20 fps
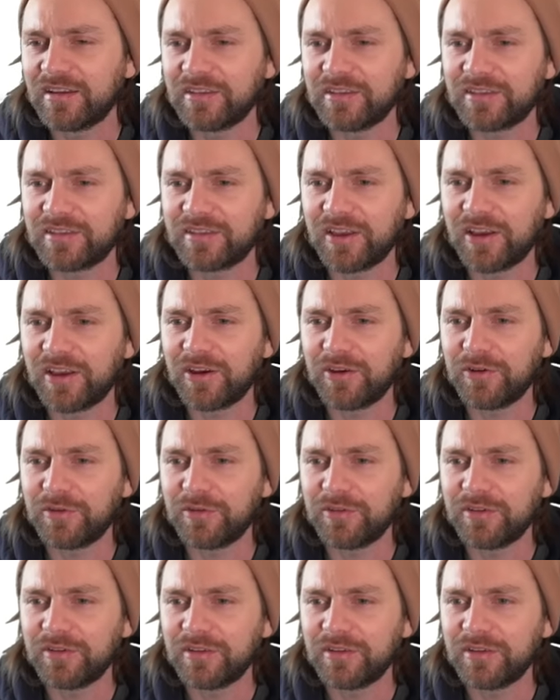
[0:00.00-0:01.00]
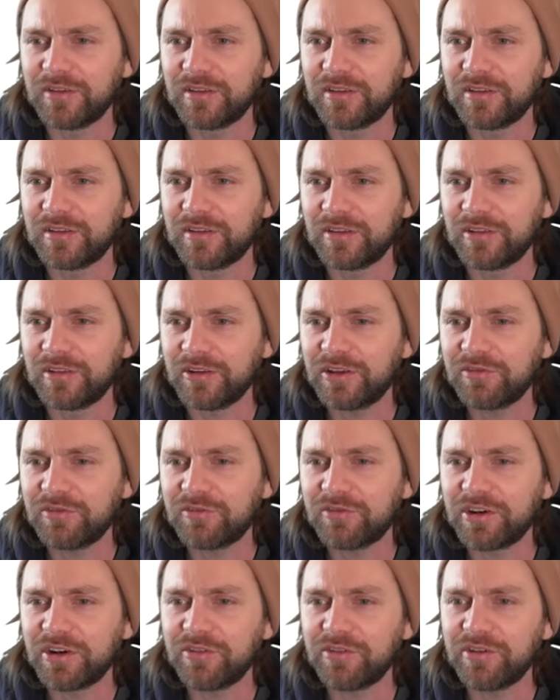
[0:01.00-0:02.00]
So,
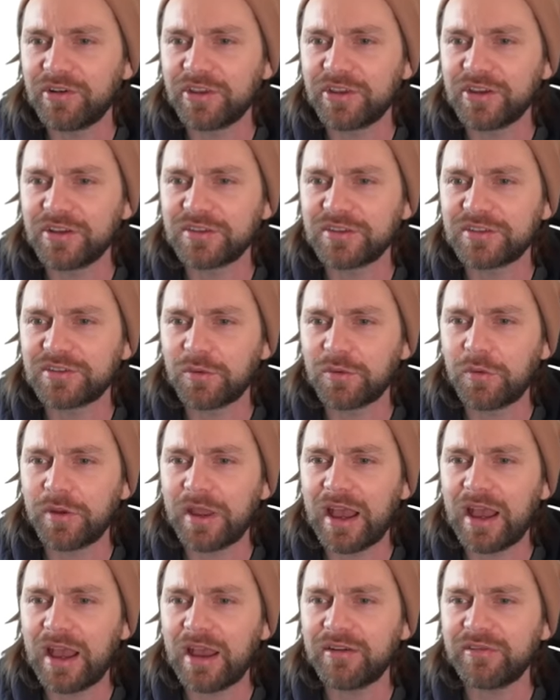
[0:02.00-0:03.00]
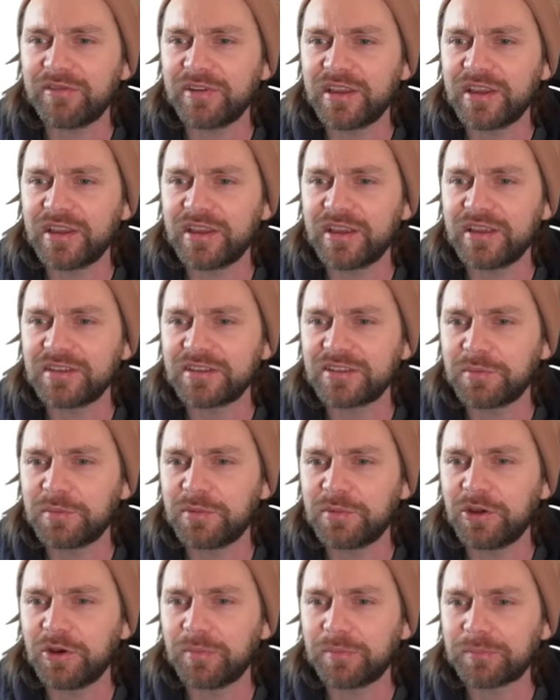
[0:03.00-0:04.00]
looking really, really good. So what we have is
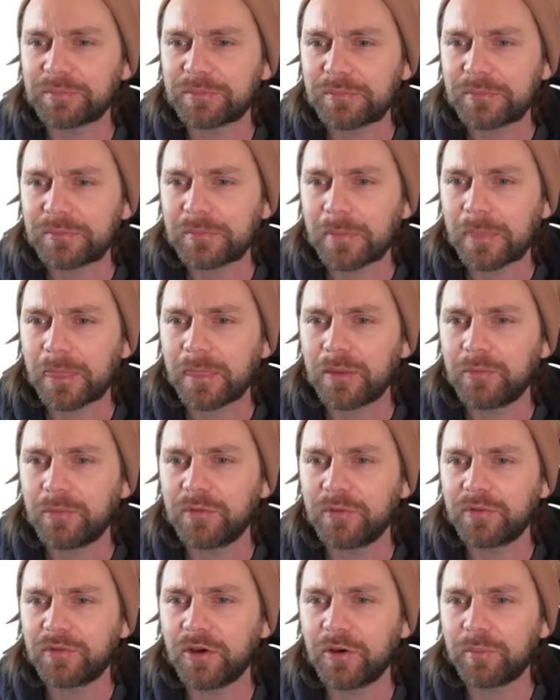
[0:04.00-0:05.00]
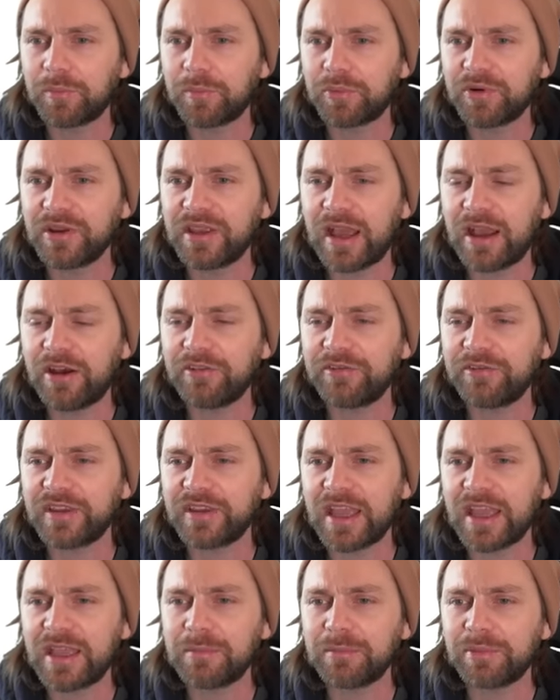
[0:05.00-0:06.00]
coming up, we've got pre-alpha
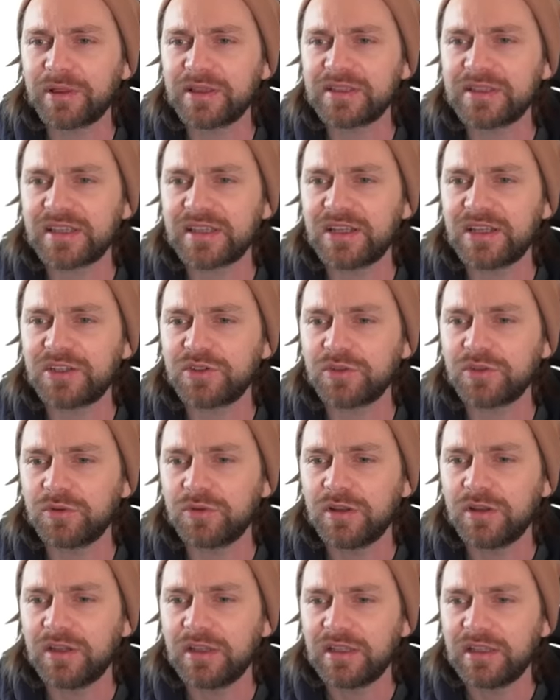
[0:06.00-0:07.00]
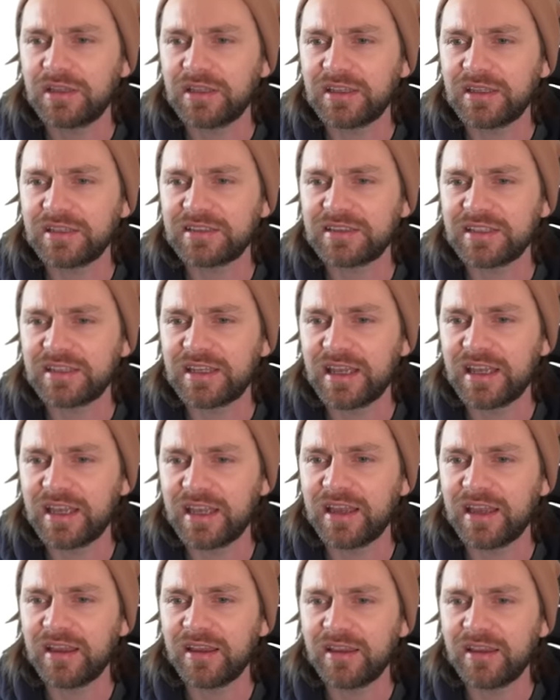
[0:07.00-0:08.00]
gameplay schedule listed
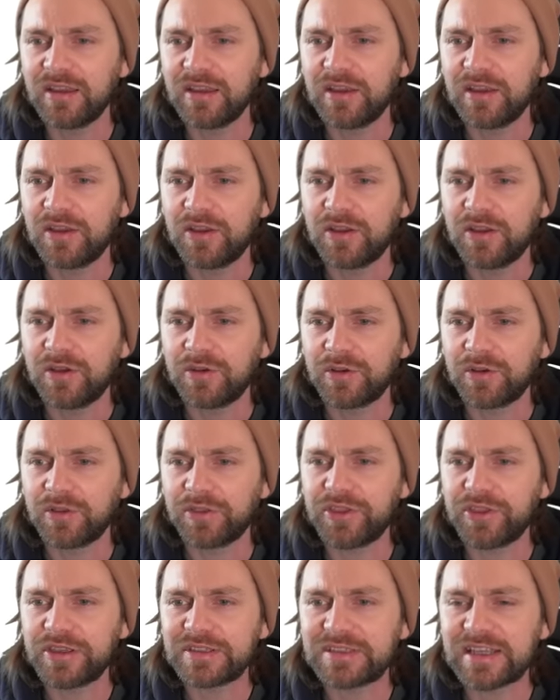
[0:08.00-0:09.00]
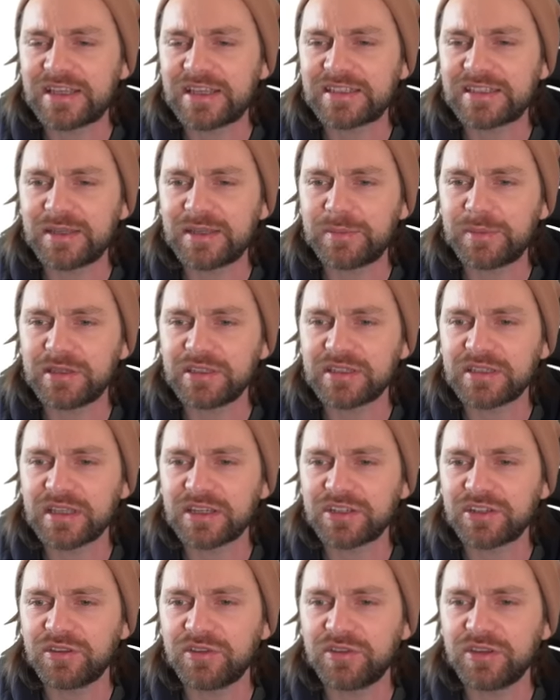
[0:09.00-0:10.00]
here. We've got Thursday sneak peek
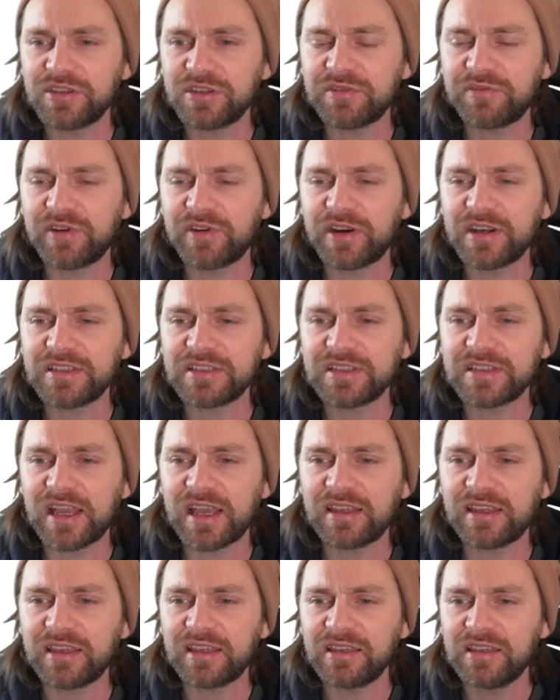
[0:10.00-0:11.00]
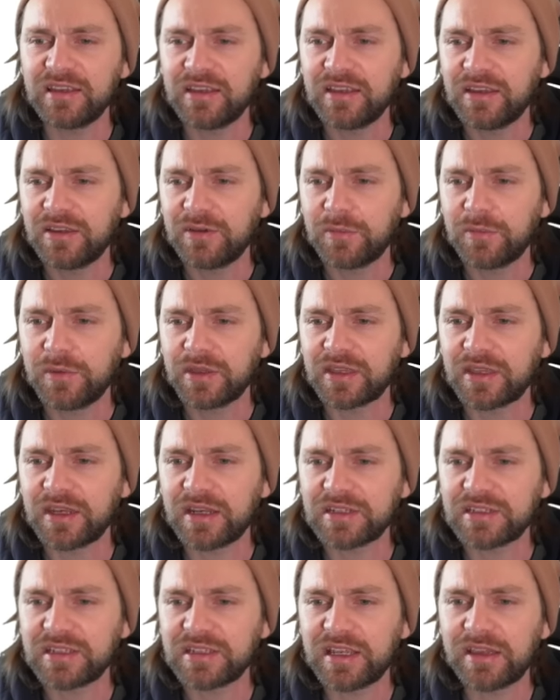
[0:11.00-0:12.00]
session, Thursday, Friday, Saturday, where you can
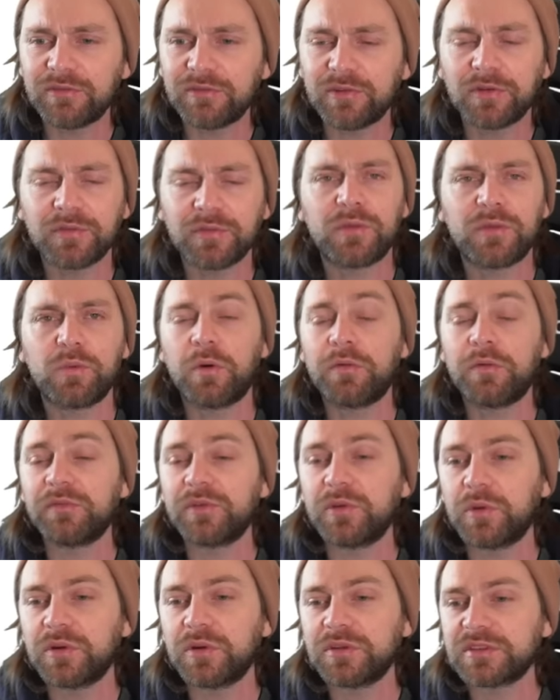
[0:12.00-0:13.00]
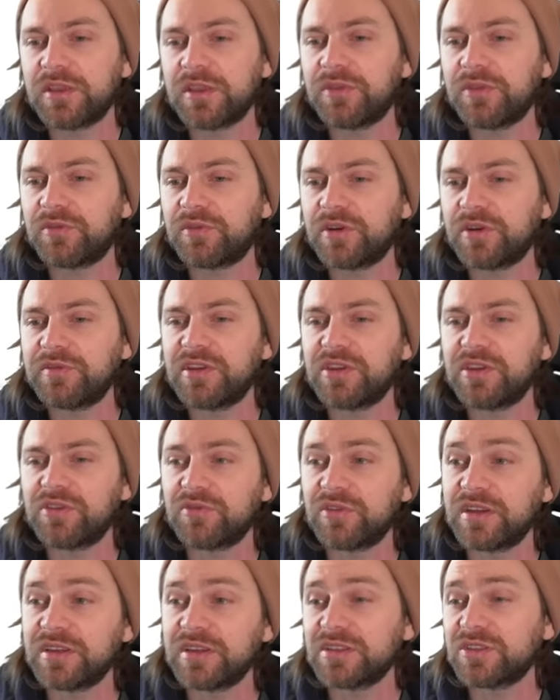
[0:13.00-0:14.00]
actually get involved in the one v ones and three v
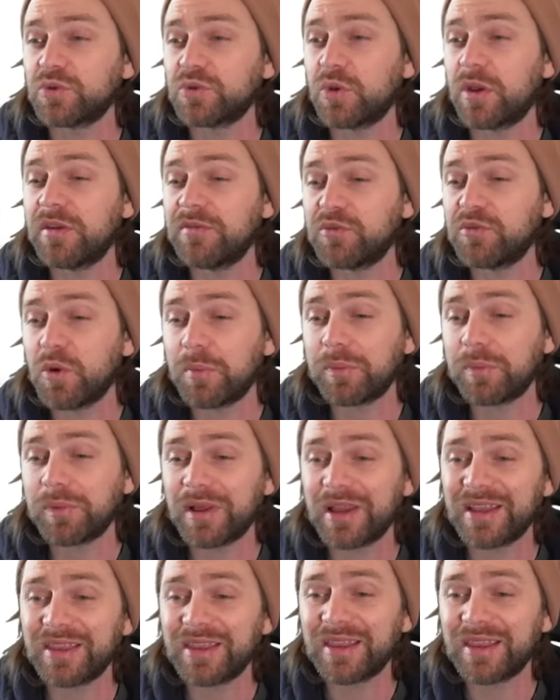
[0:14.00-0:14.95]
threes. So if you are playing